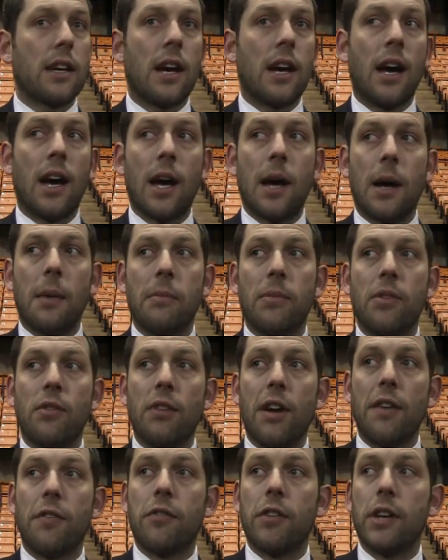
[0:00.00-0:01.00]
Um,
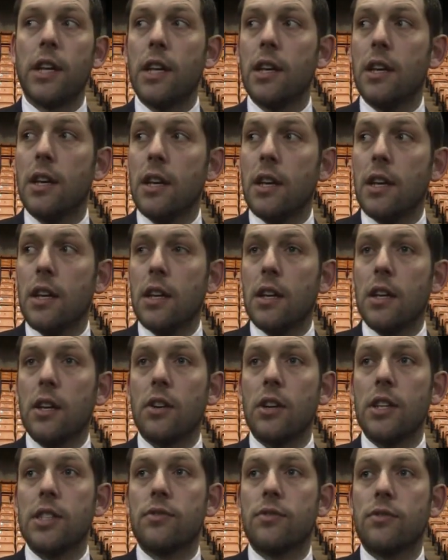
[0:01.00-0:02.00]
the referee
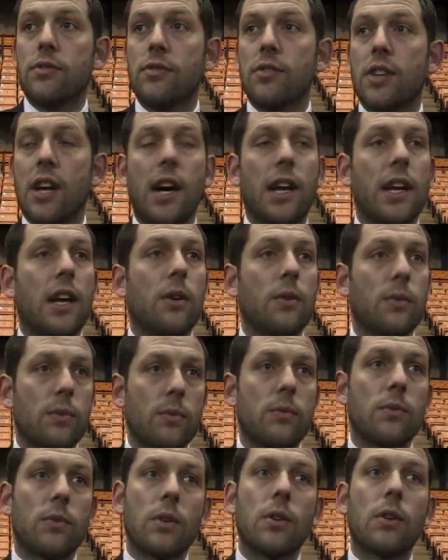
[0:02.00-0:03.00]
got his card out
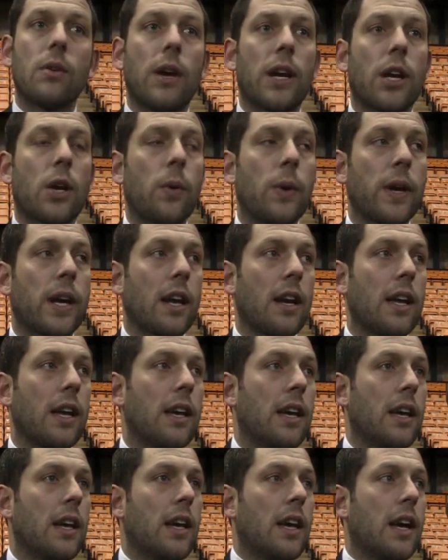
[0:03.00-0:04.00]
quite quickly.